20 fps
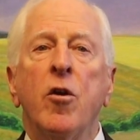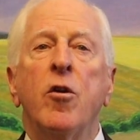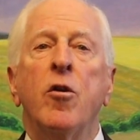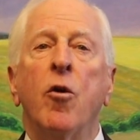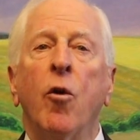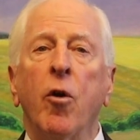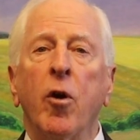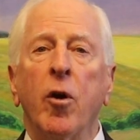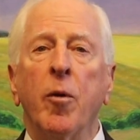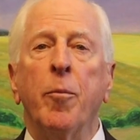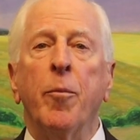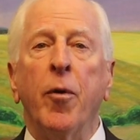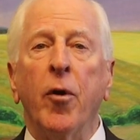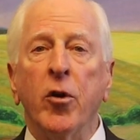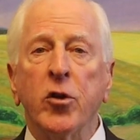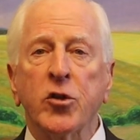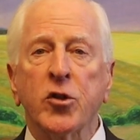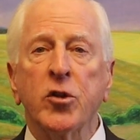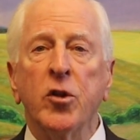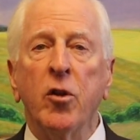Your
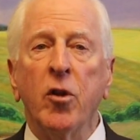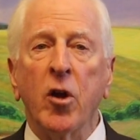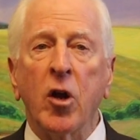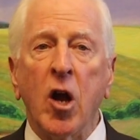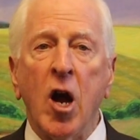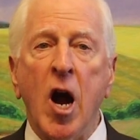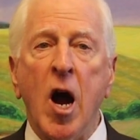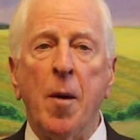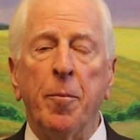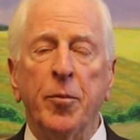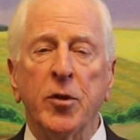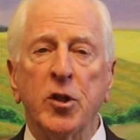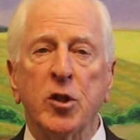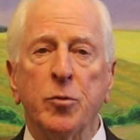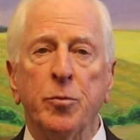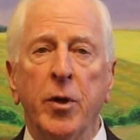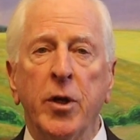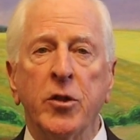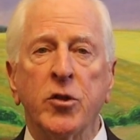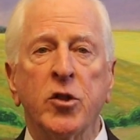personal
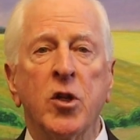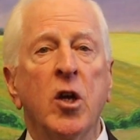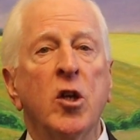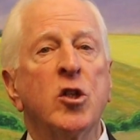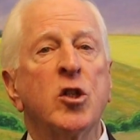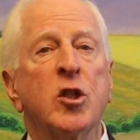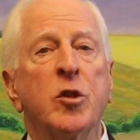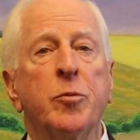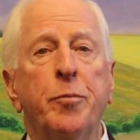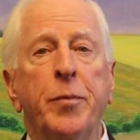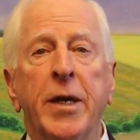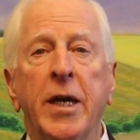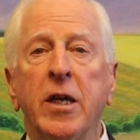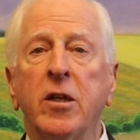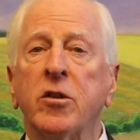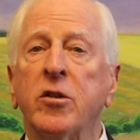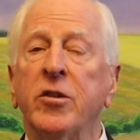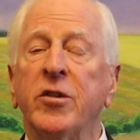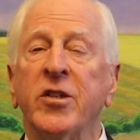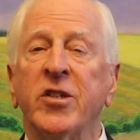accomplishments
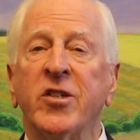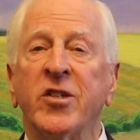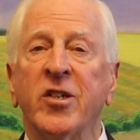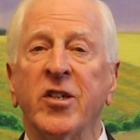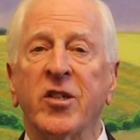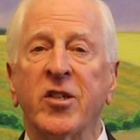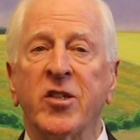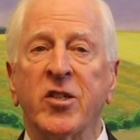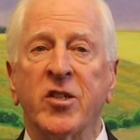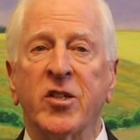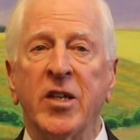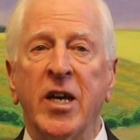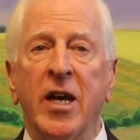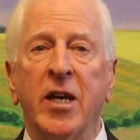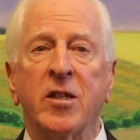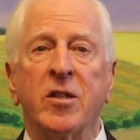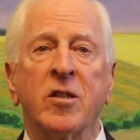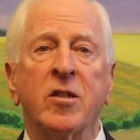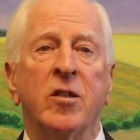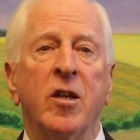speak to the
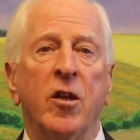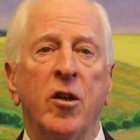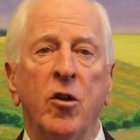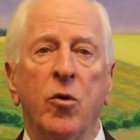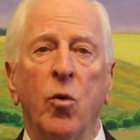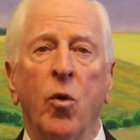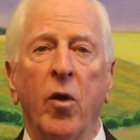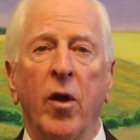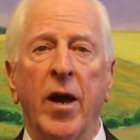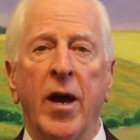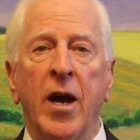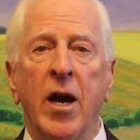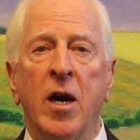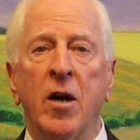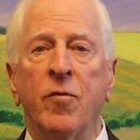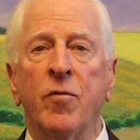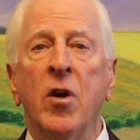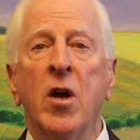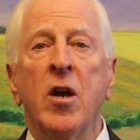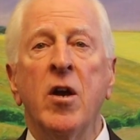success that you will
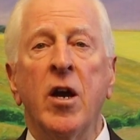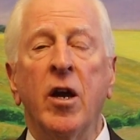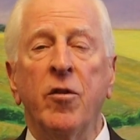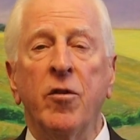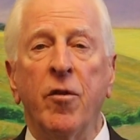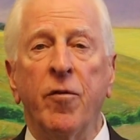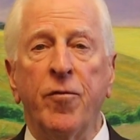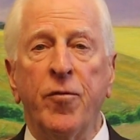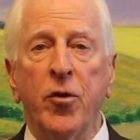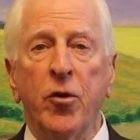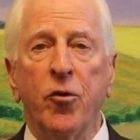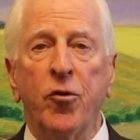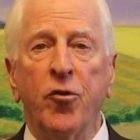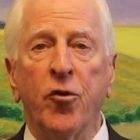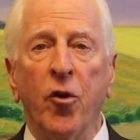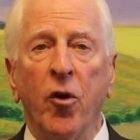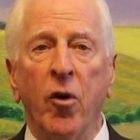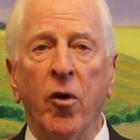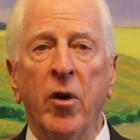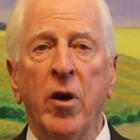have in the
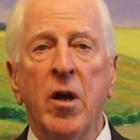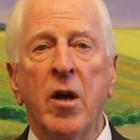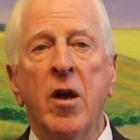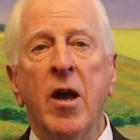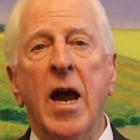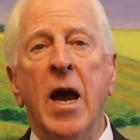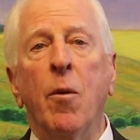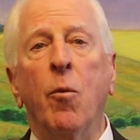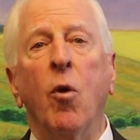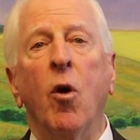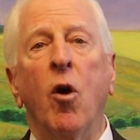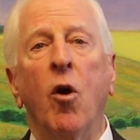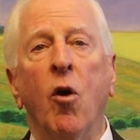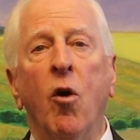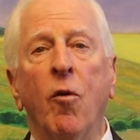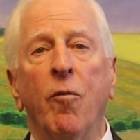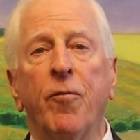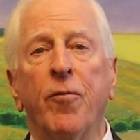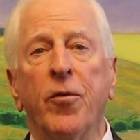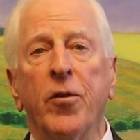future and will
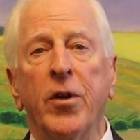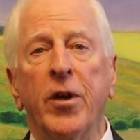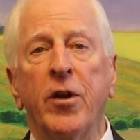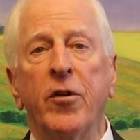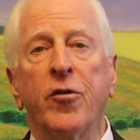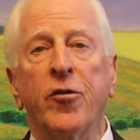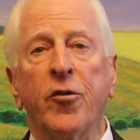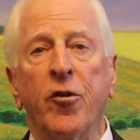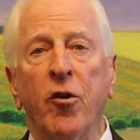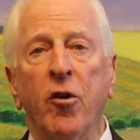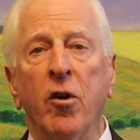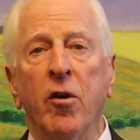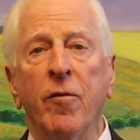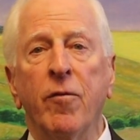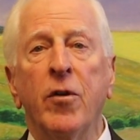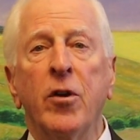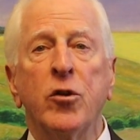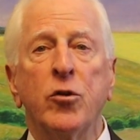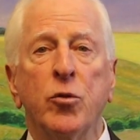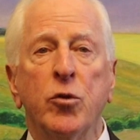hopefully
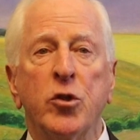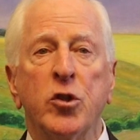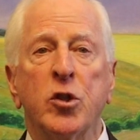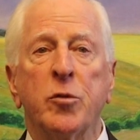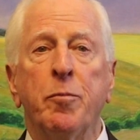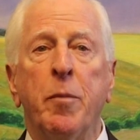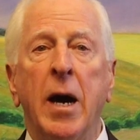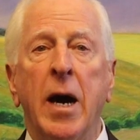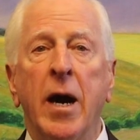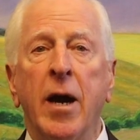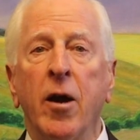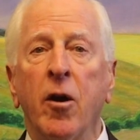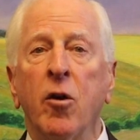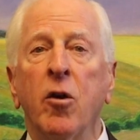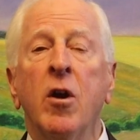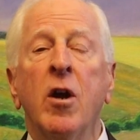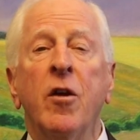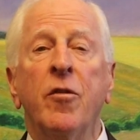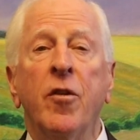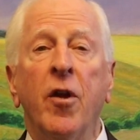serve to
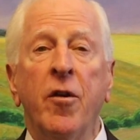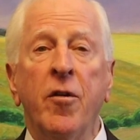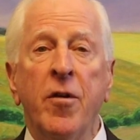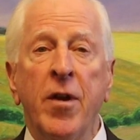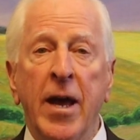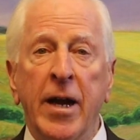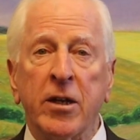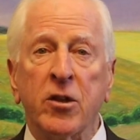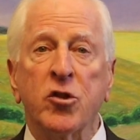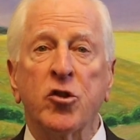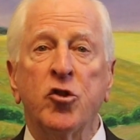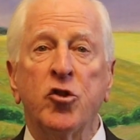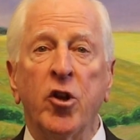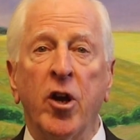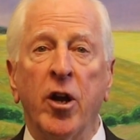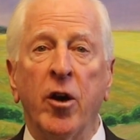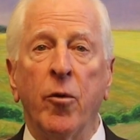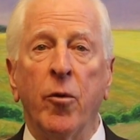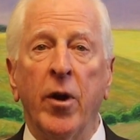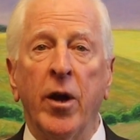inspire the next
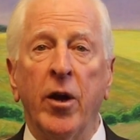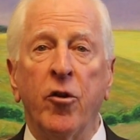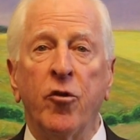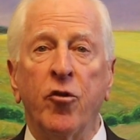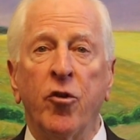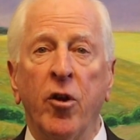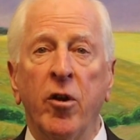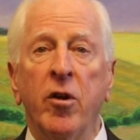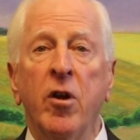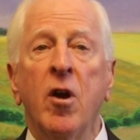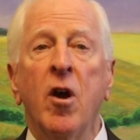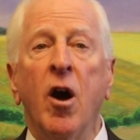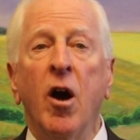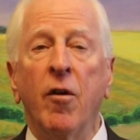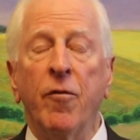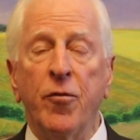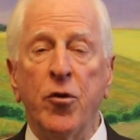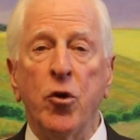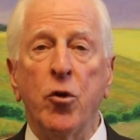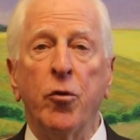generation
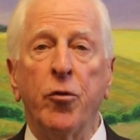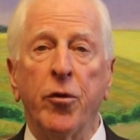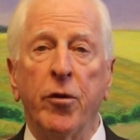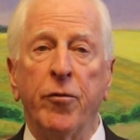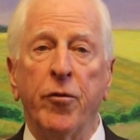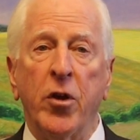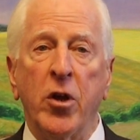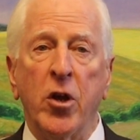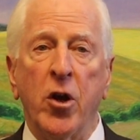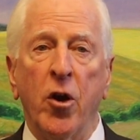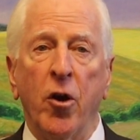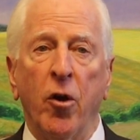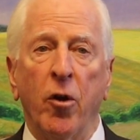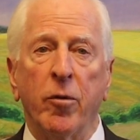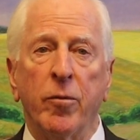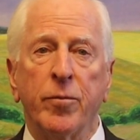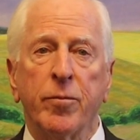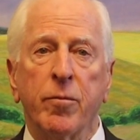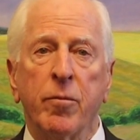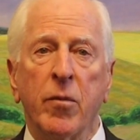of Youth of the
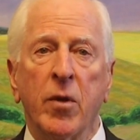Year.